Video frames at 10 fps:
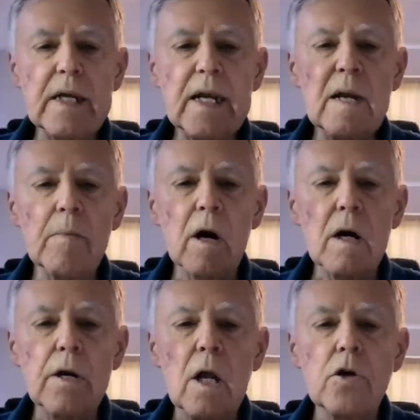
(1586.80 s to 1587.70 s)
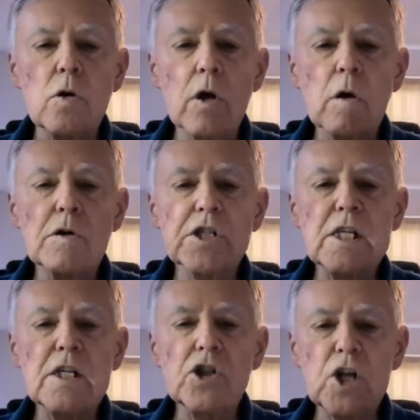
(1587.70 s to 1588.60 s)
As redeemer, to
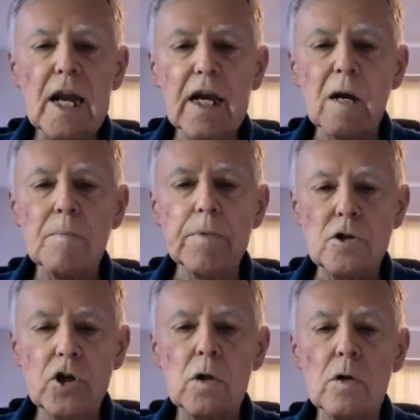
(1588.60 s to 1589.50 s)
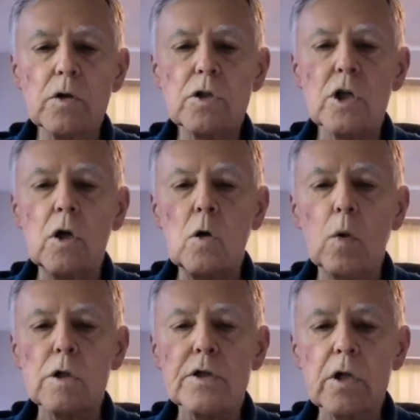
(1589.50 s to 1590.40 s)
those in Jacob, the Jews,
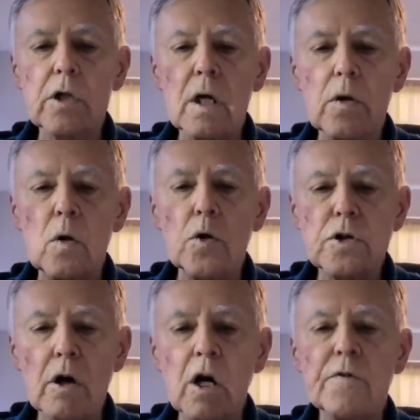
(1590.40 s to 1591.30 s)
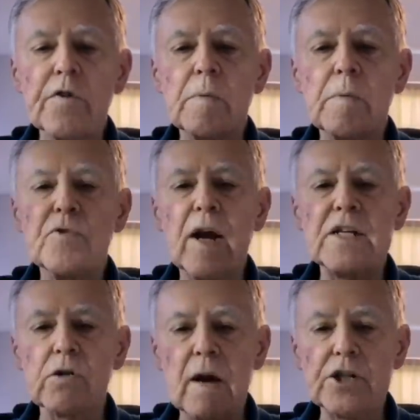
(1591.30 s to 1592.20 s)
who will t- who turn
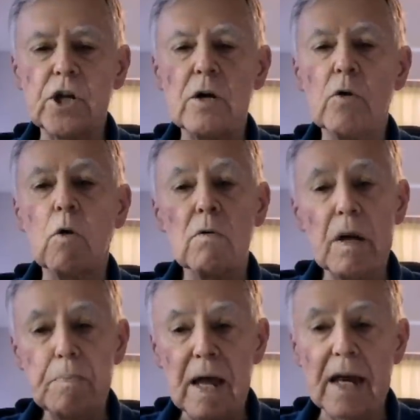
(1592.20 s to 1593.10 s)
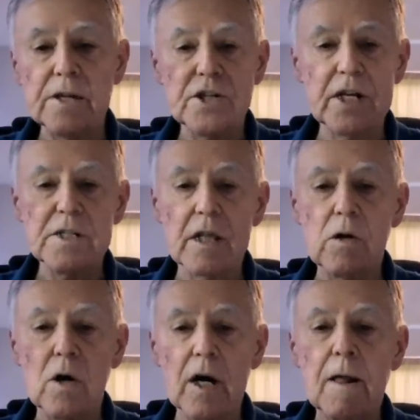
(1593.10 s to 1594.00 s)
from transgression or repent,
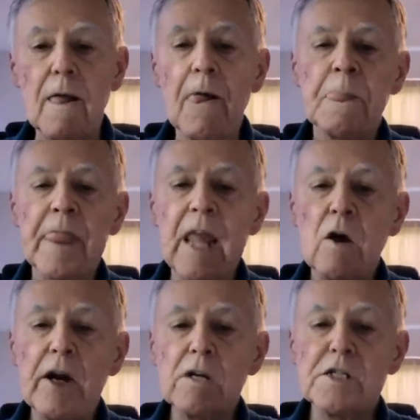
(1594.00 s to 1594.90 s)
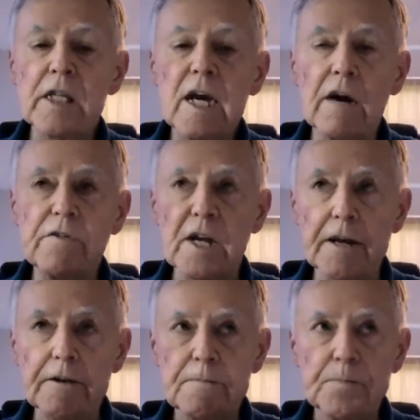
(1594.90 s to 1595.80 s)
says the Lord. Now here's the
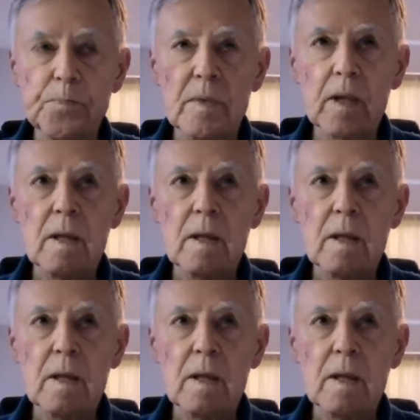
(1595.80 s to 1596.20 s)
covenant.